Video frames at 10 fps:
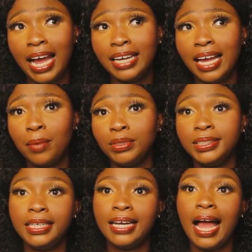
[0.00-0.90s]
and I
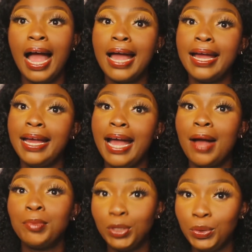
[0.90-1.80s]
must say that I am